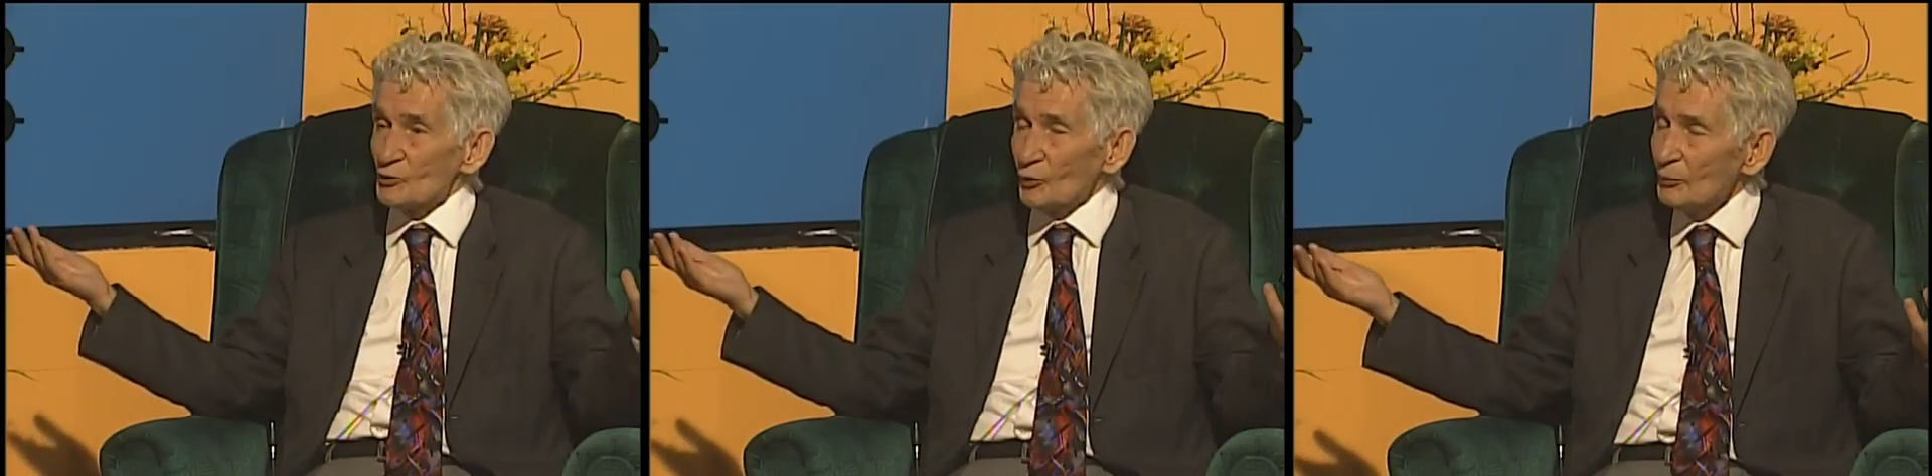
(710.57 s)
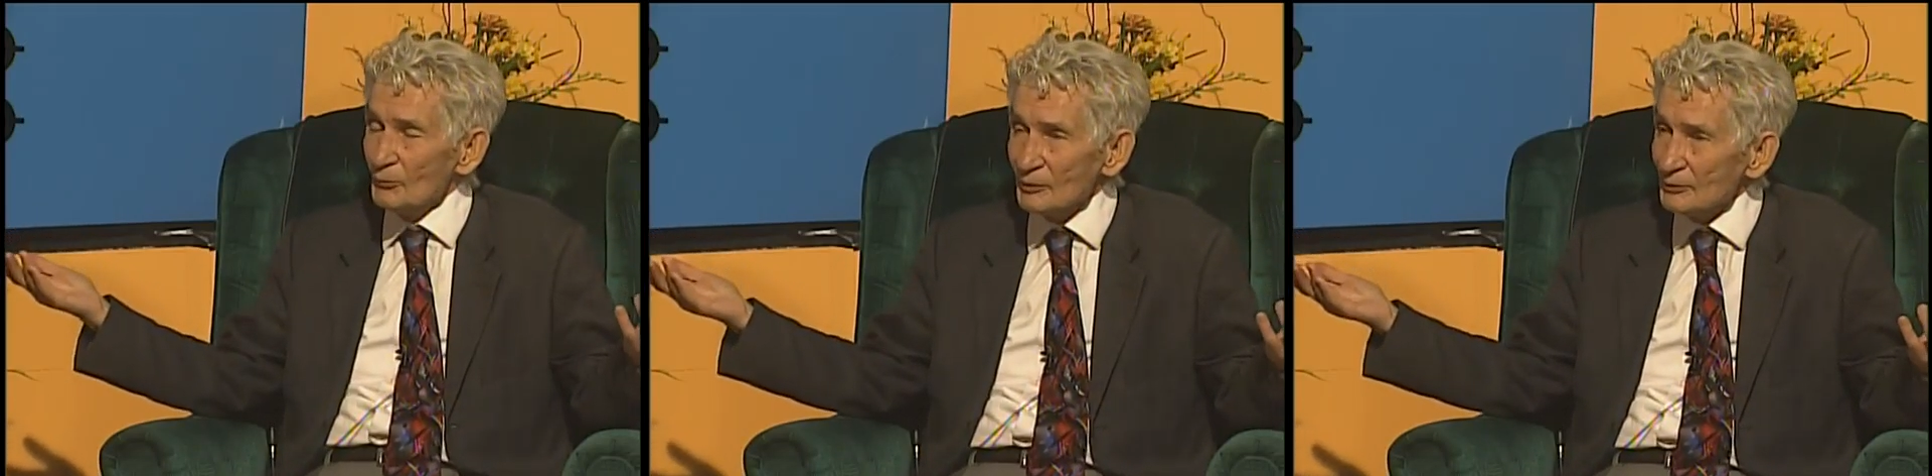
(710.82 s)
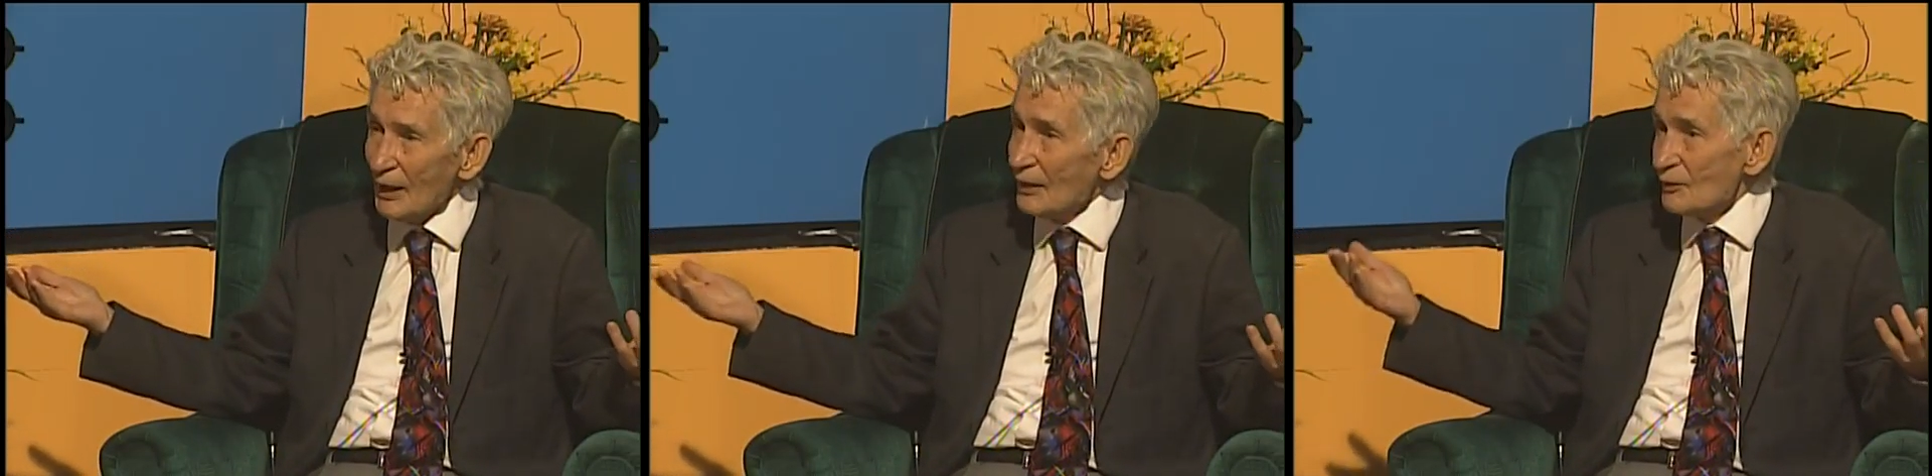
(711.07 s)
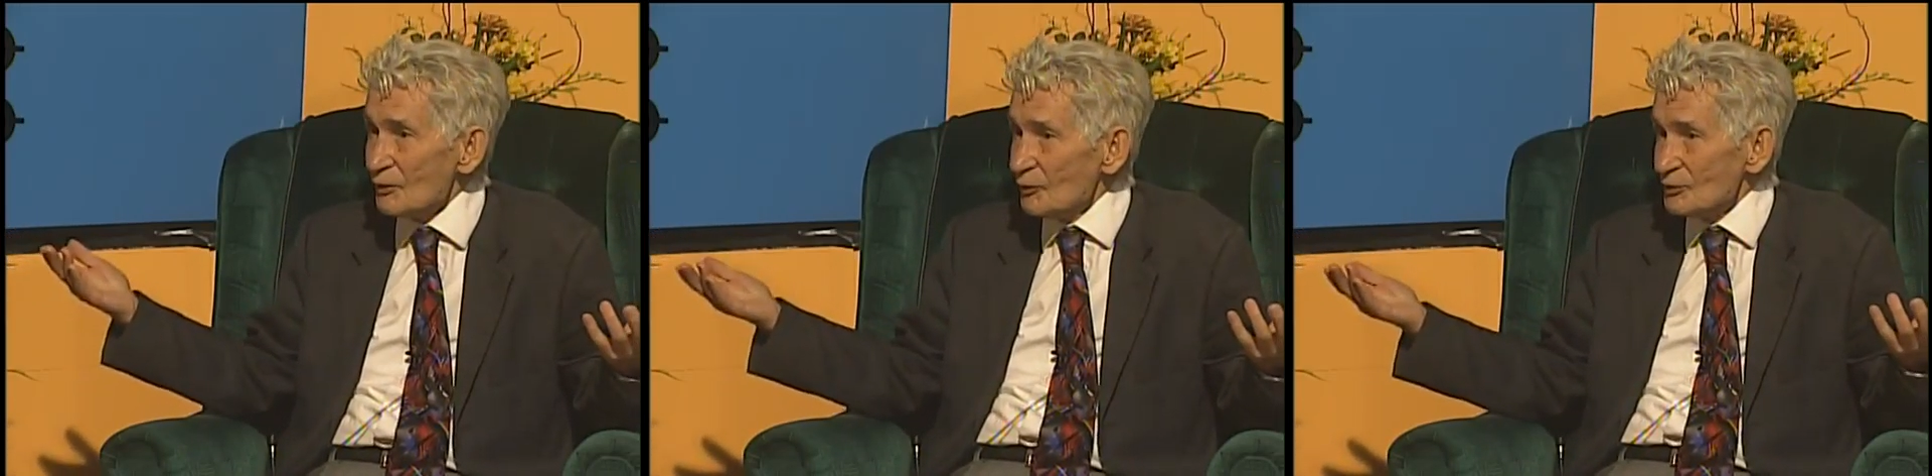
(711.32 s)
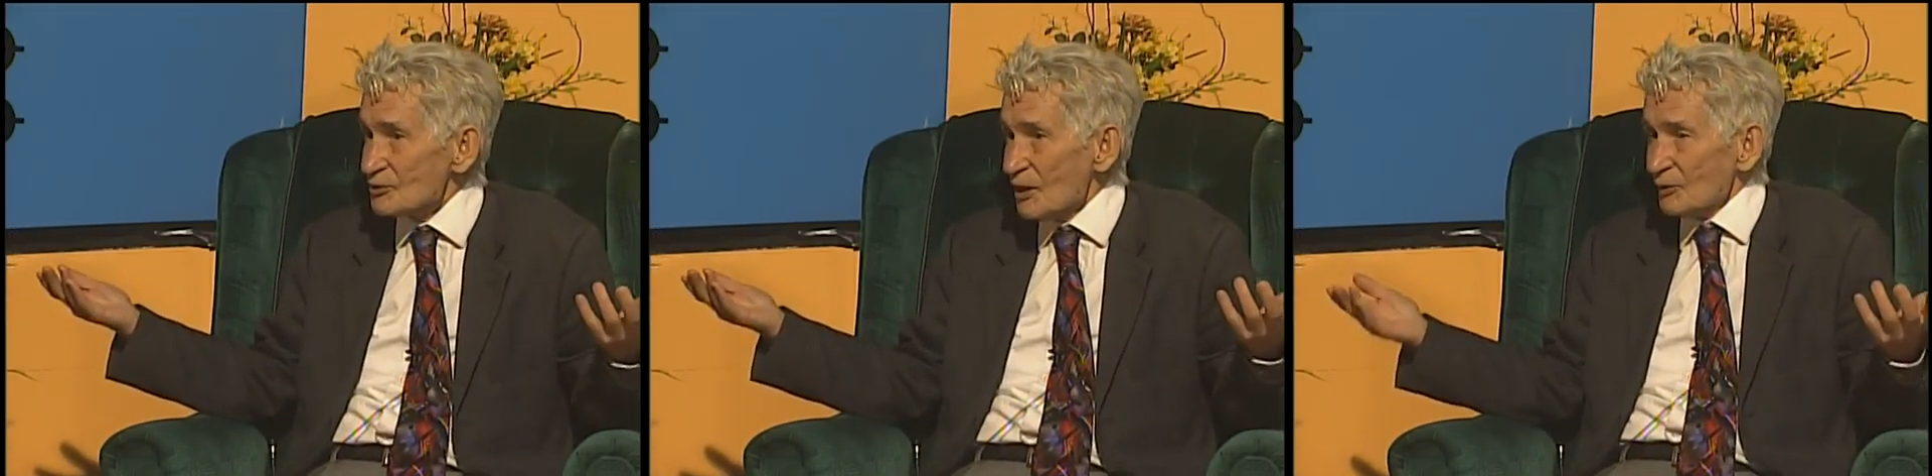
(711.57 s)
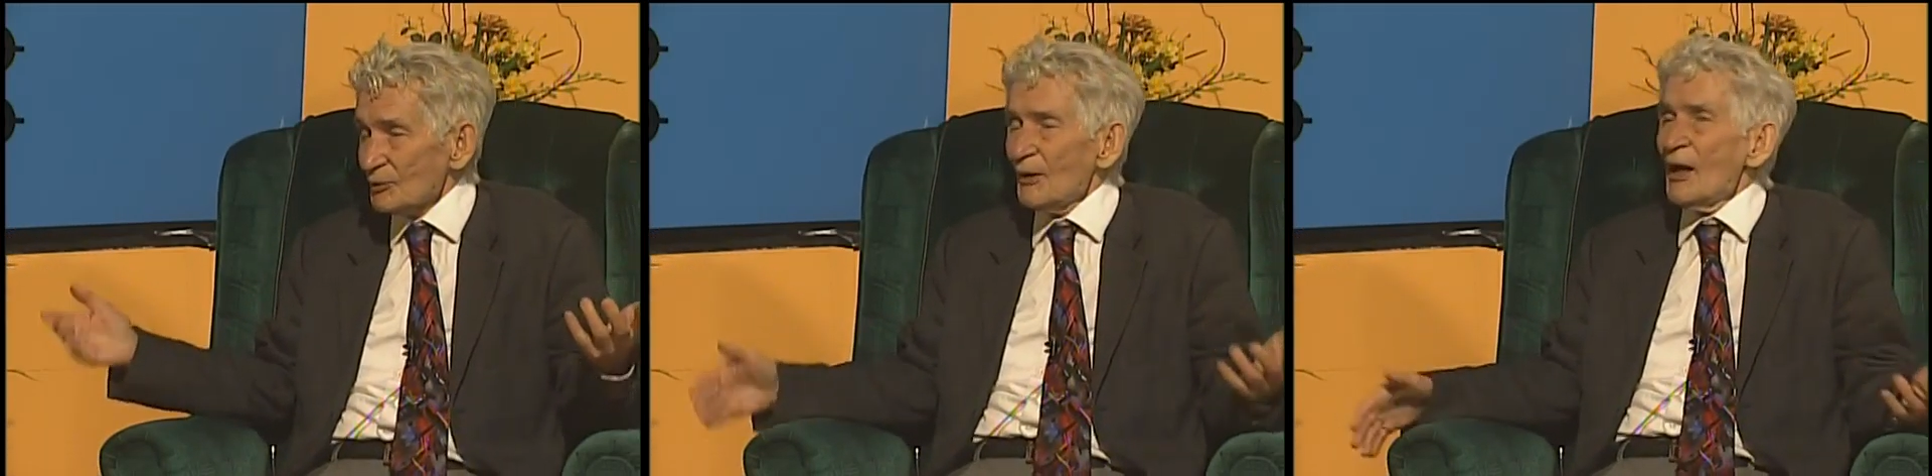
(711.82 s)
normal. How do you know it's
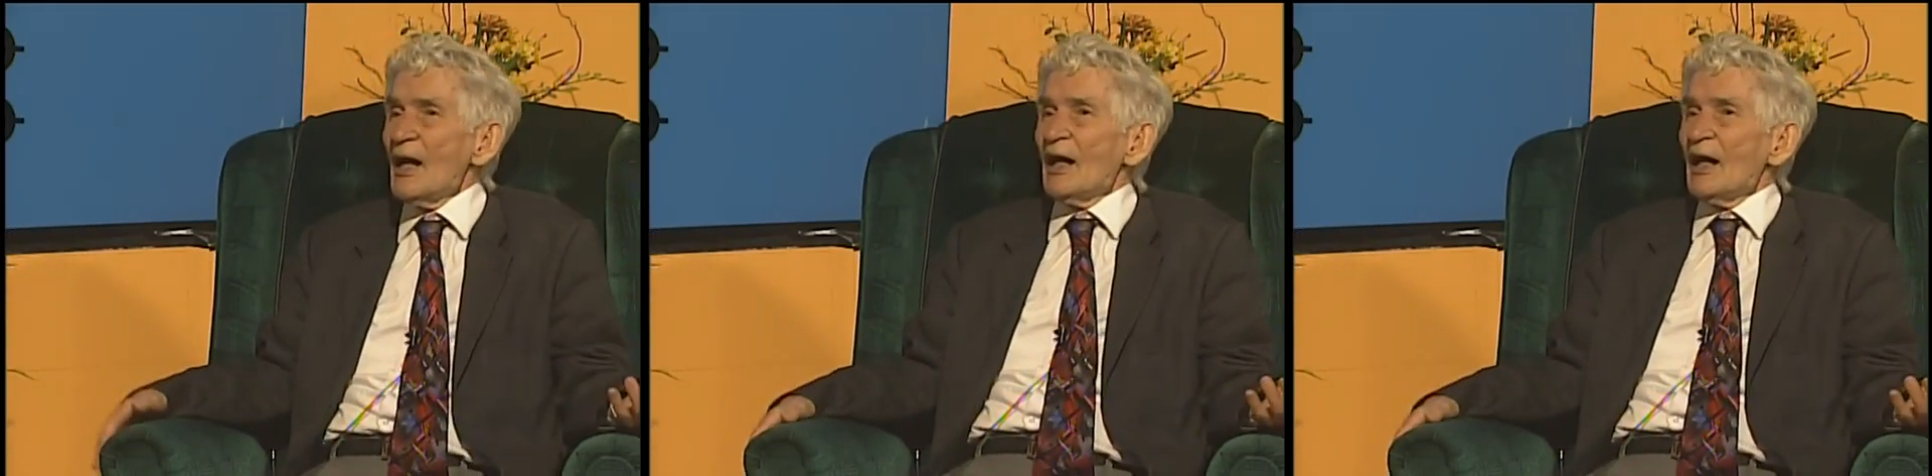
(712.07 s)
not normal?